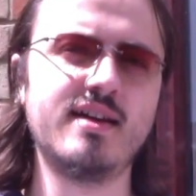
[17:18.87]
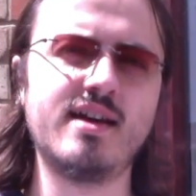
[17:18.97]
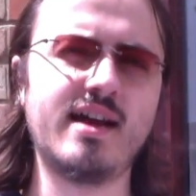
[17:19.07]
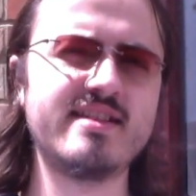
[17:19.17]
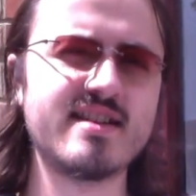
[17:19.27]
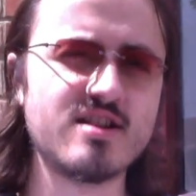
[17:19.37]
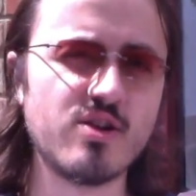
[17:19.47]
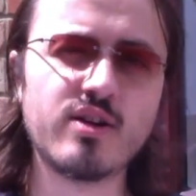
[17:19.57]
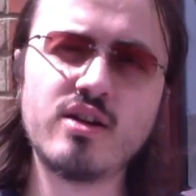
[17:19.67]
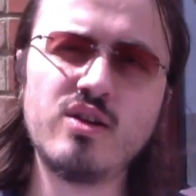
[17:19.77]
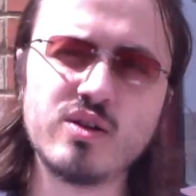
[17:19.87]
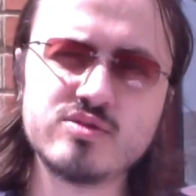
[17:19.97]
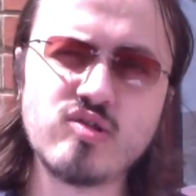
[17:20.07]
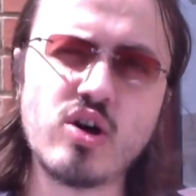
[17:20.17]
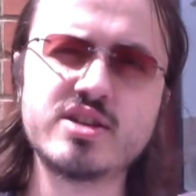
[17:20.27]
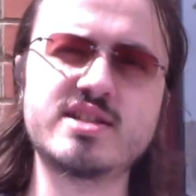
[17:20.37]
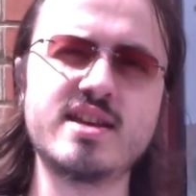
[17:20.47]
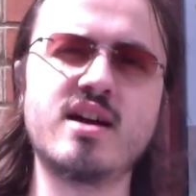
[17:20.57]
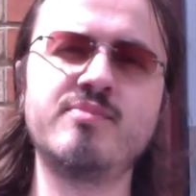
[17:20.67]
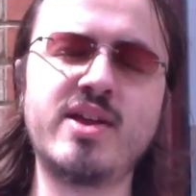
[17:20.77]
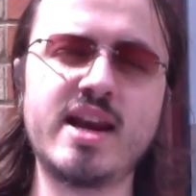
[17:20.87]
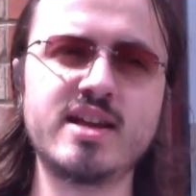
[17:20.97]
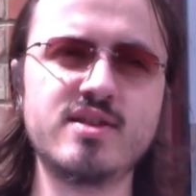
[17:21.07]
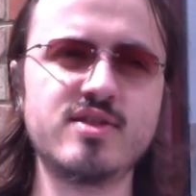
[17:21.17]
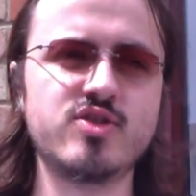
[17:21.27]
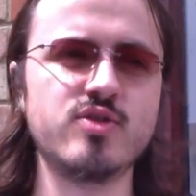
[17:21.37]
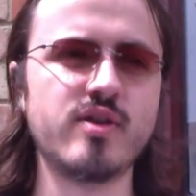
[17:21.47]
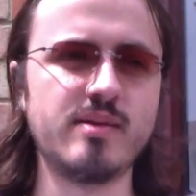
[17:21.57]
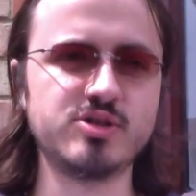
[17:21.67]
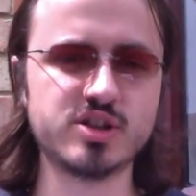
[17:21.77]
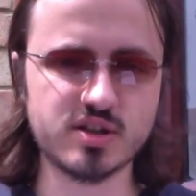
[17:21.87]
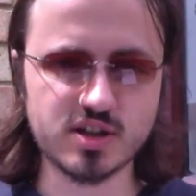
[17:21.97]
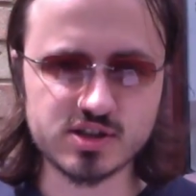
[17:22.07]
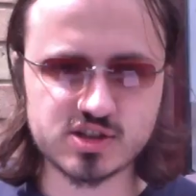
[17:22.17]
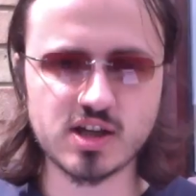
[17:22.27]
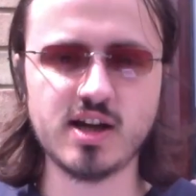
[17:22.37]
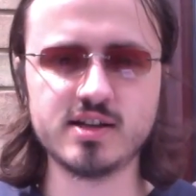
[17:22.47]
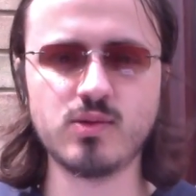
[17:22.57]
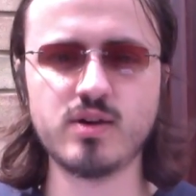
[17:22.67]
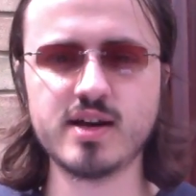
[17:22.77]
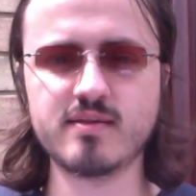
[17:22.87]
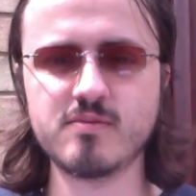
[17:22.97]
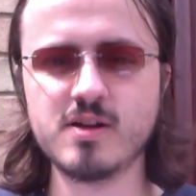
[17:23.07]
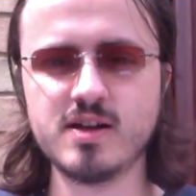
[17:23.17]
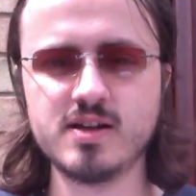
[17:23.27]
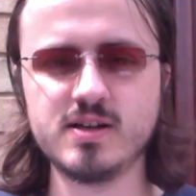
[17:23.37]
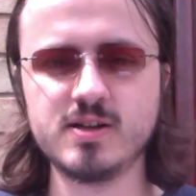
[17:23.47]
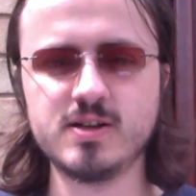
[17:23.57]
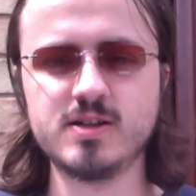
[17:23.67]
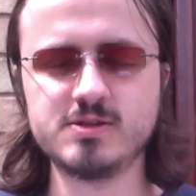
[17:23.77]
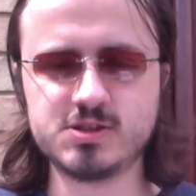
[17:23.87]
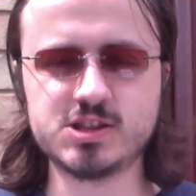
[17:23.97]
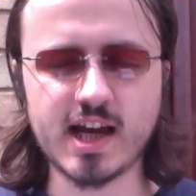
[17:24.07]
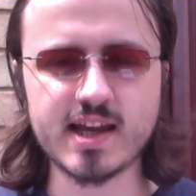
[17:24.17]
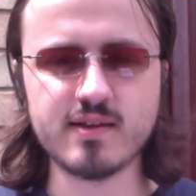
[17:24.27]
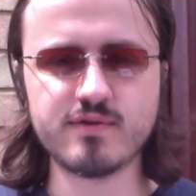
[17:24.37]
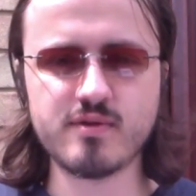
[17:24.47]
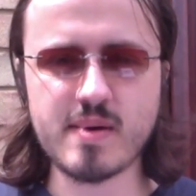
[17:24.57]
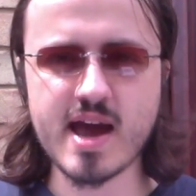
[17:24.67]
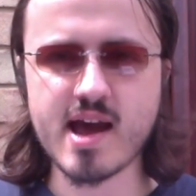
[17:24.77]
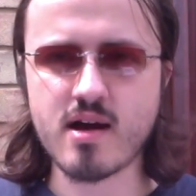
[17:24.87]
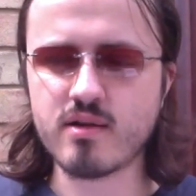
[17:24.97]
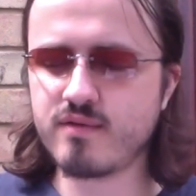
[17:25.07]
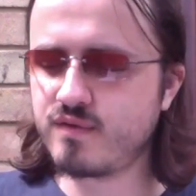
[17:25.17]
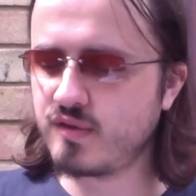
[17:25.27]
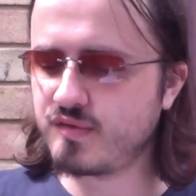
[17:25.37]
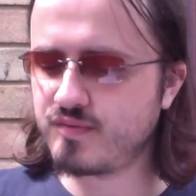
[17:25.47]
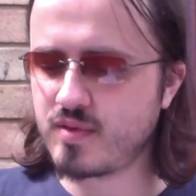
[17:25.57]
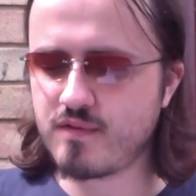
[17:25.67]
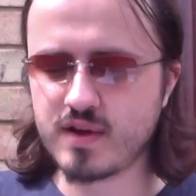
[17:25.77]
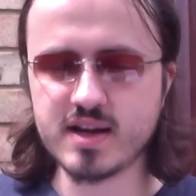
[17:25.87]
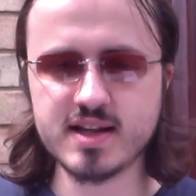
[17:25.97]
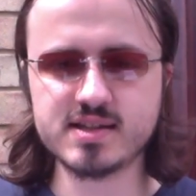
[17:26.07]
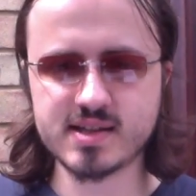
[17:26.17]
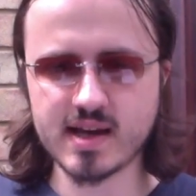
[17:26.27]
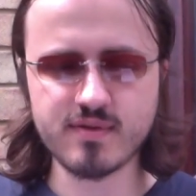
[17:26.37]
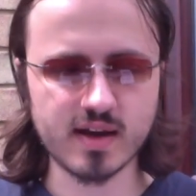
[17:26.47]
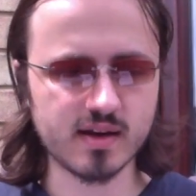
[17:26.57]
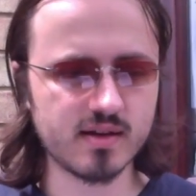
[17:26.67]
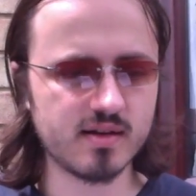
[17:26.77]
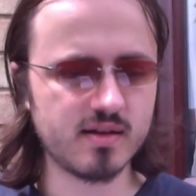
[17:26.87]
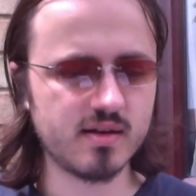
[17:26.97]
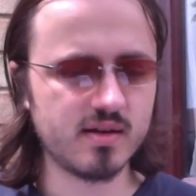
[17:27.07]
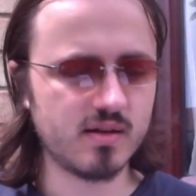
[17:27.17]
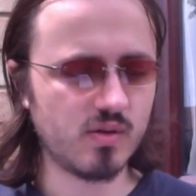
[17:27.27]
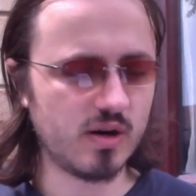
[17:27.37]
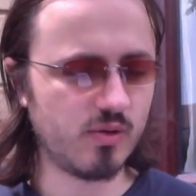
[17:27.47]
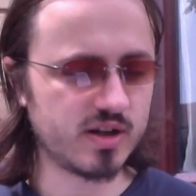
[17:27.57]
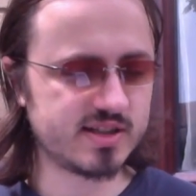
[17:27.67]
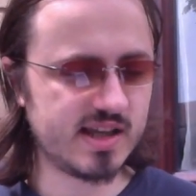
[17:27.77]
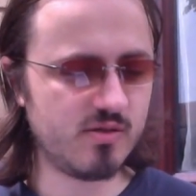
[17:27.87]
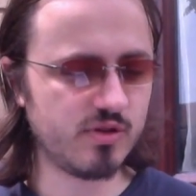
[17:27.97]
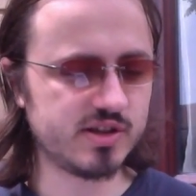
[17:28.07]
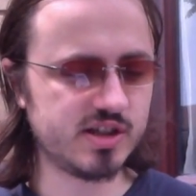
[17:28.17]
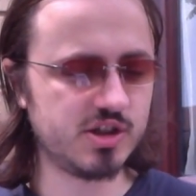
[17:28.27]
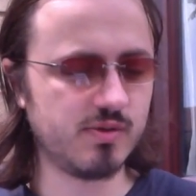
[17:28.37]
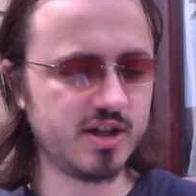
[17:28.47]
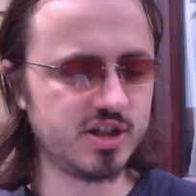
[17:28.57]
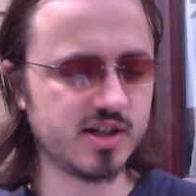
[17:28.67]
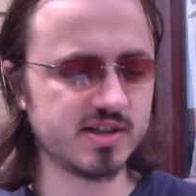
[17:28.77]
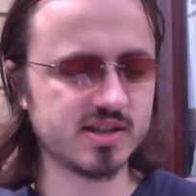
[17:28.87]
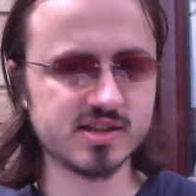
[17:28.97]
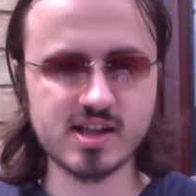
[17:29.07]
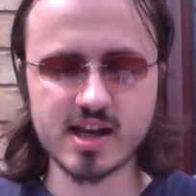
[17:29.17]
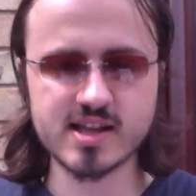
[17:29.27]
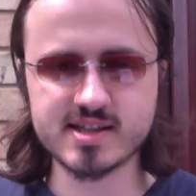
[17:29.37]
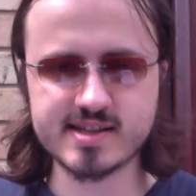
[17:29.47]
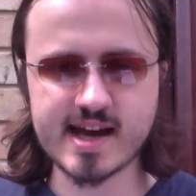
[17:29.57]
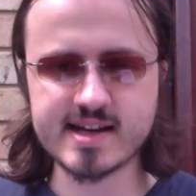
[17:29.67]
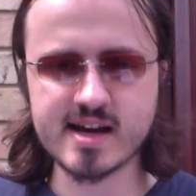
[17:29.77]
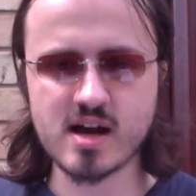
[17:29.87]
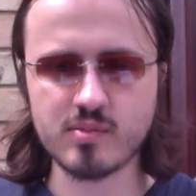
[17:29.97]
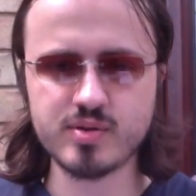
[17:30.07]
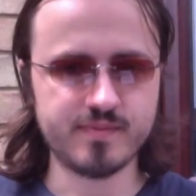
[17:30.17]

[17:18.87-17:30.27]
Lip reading: And he said, look, honestly, I'm telling you the truth. I'm just concerned. I want to save the mayor if he needs saving. I want to see what the situation is, because none of this is adding up.